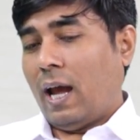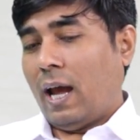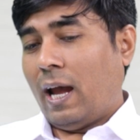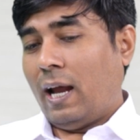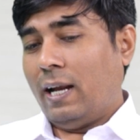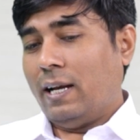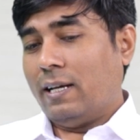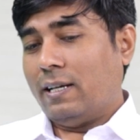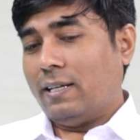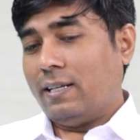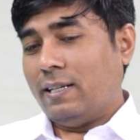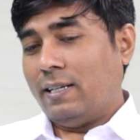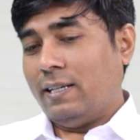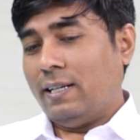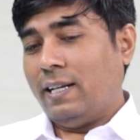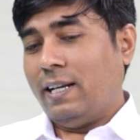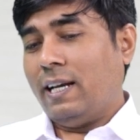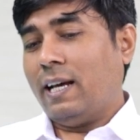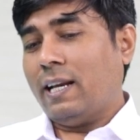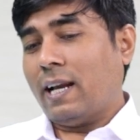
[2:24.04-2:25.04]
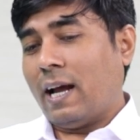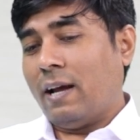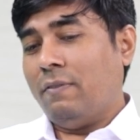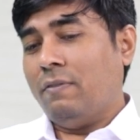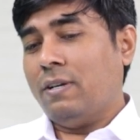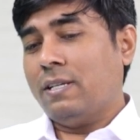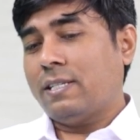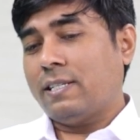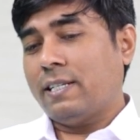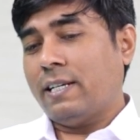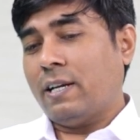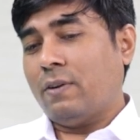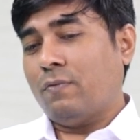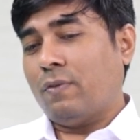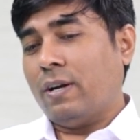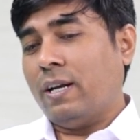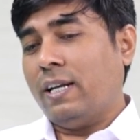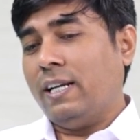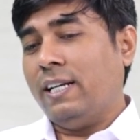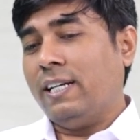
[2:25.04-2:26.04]
And here I will share
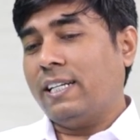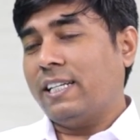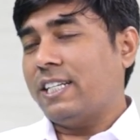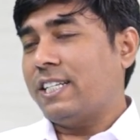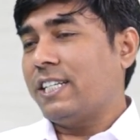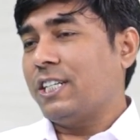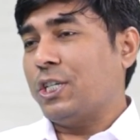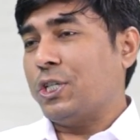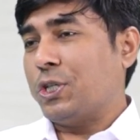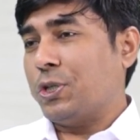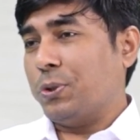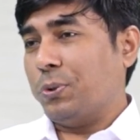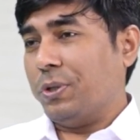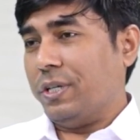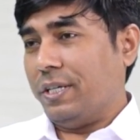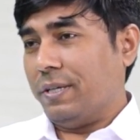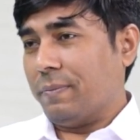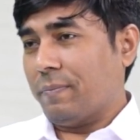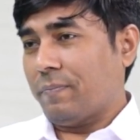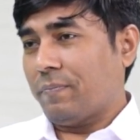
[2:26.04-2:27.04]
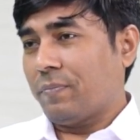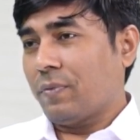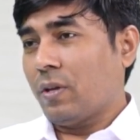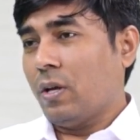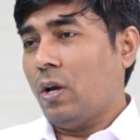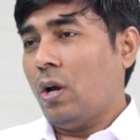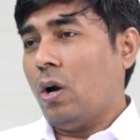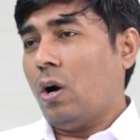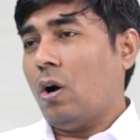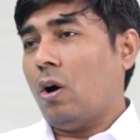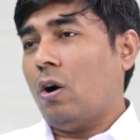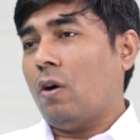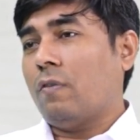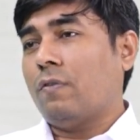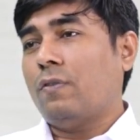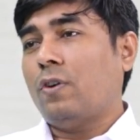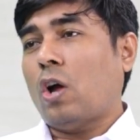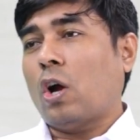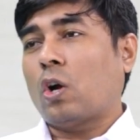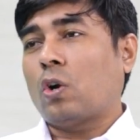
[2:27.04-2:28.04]
one interesting story
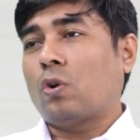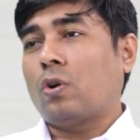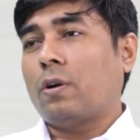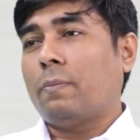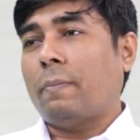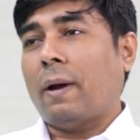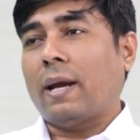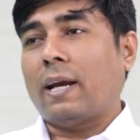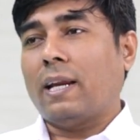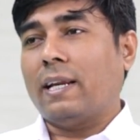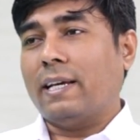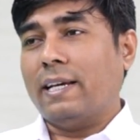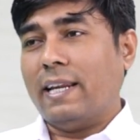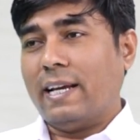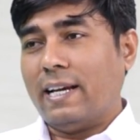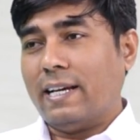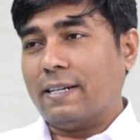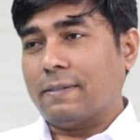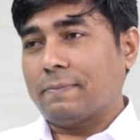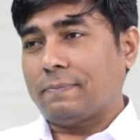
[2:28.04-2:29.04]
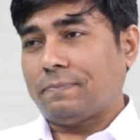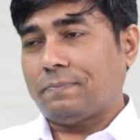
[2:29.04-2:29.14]
of Dr. Michael Greger.